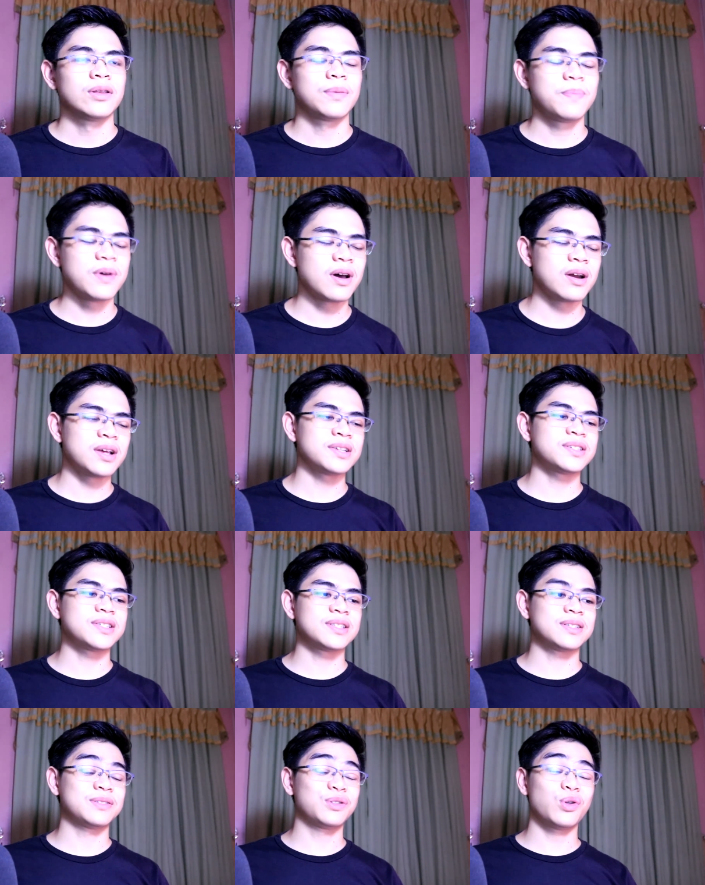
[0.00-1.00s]
To be
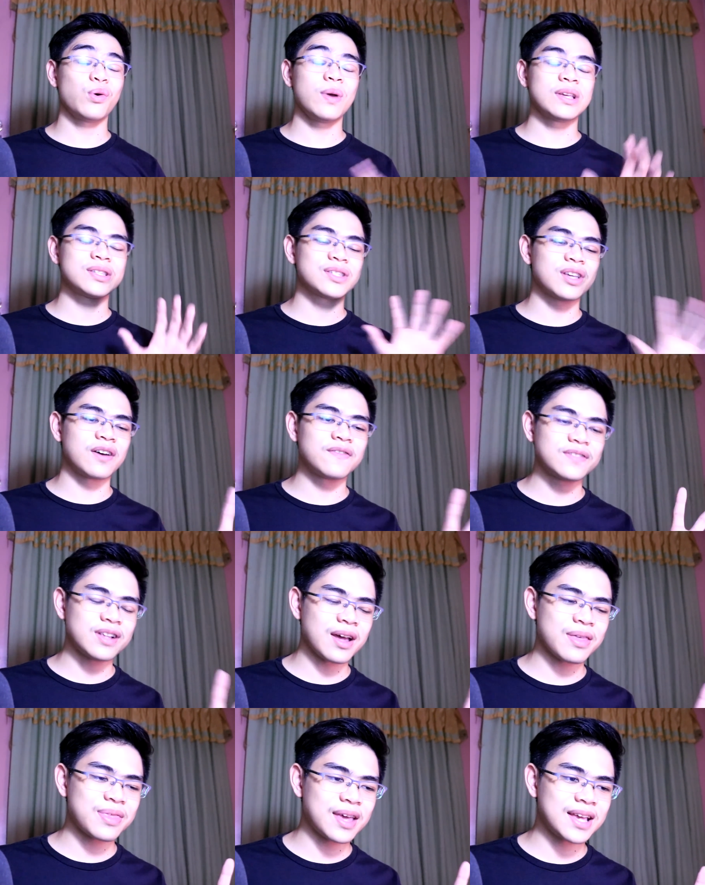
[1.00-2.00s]
honest, doing stuff
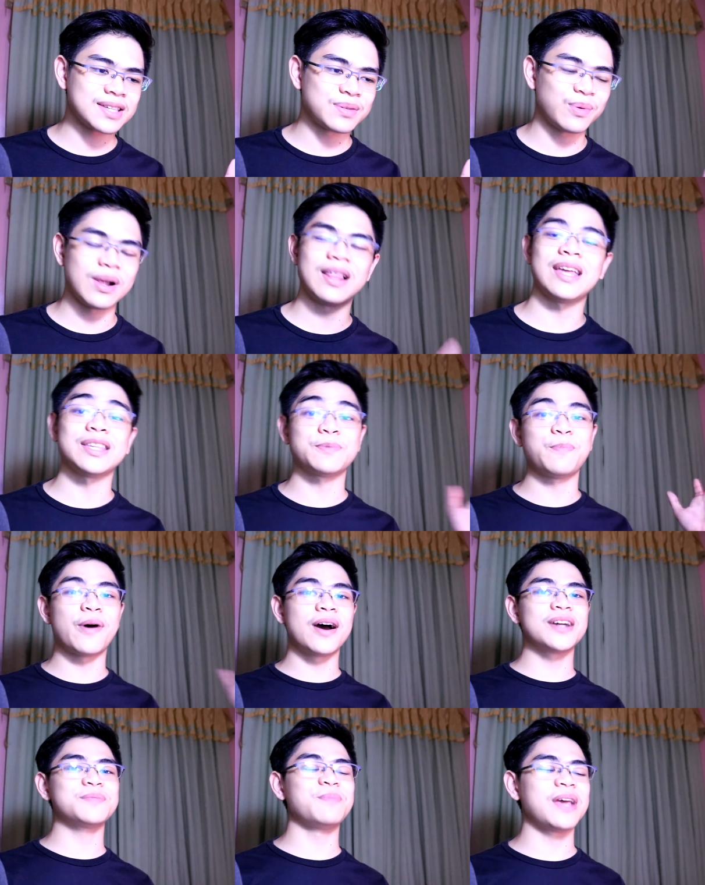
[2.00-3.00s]
like this really
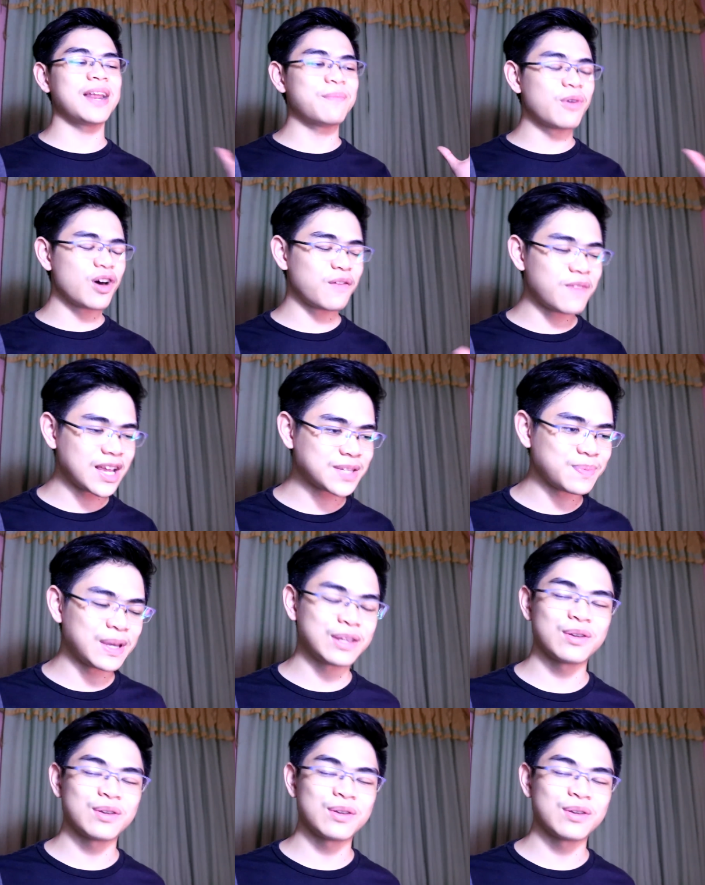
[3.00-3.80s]
inspires me and motivates me